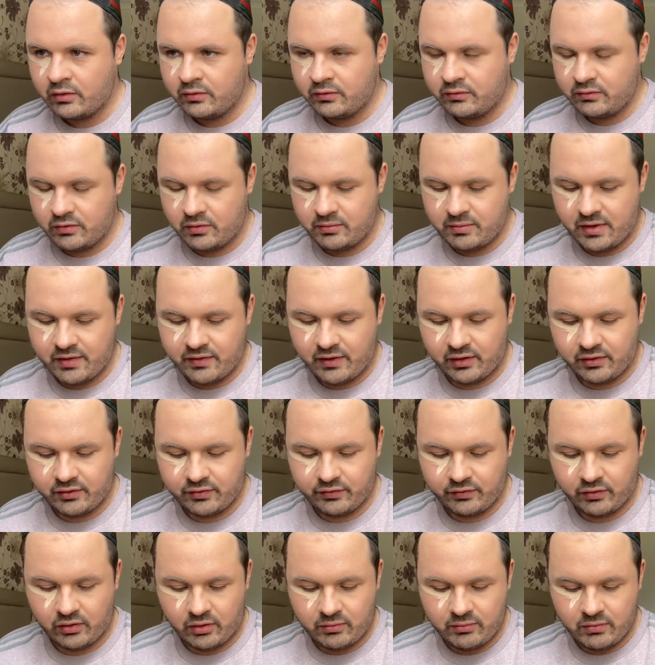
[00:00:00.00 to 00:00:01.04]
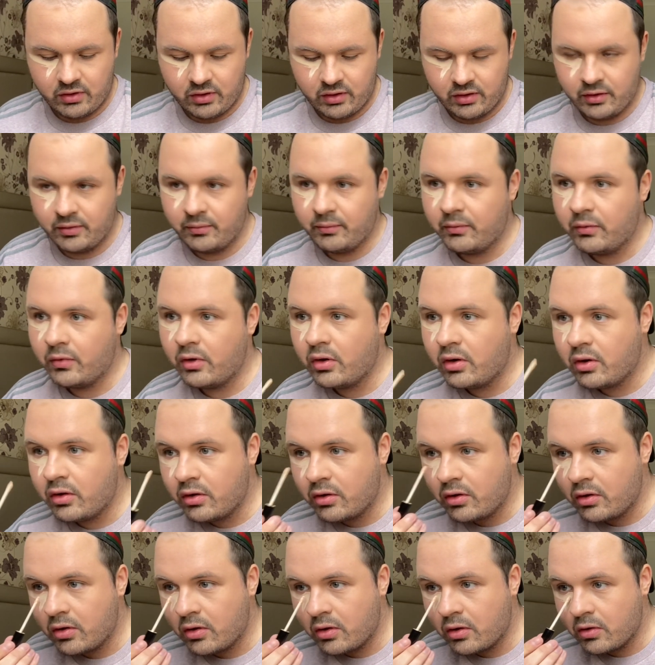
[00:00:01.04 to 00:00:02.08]
I bet that's from
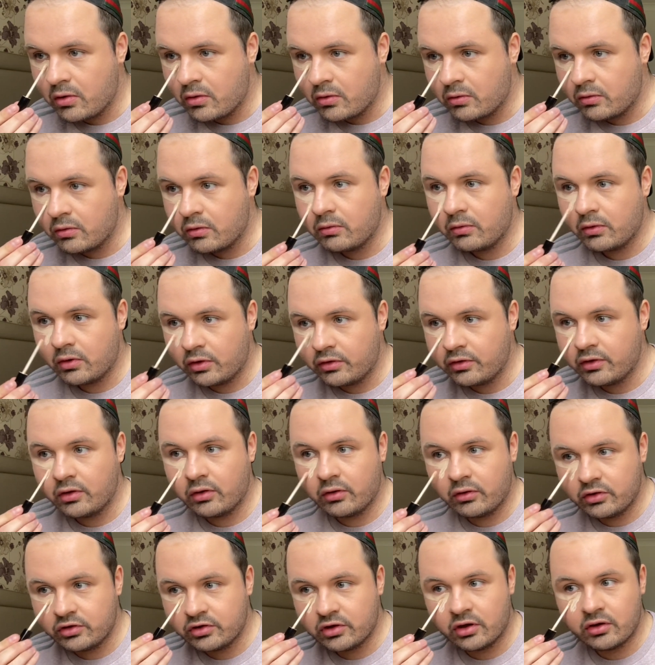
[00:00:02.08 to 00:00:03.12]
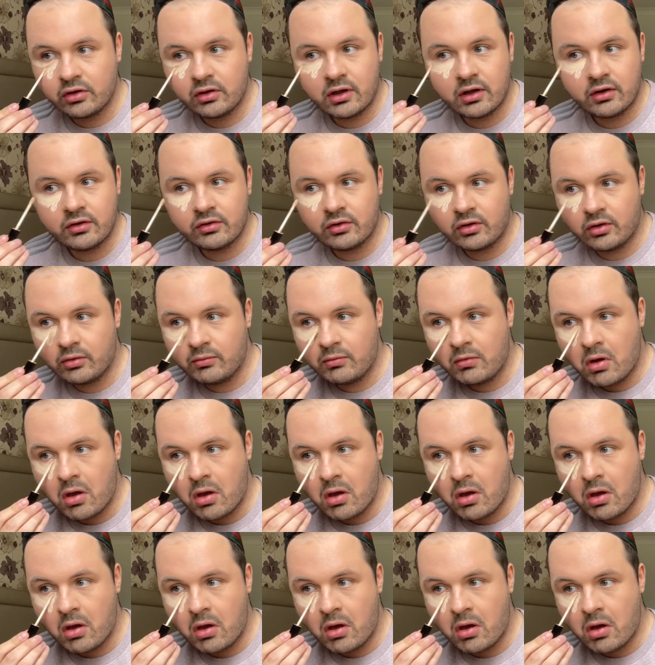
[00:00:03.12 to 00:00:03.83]
when I did eyeshadow last time.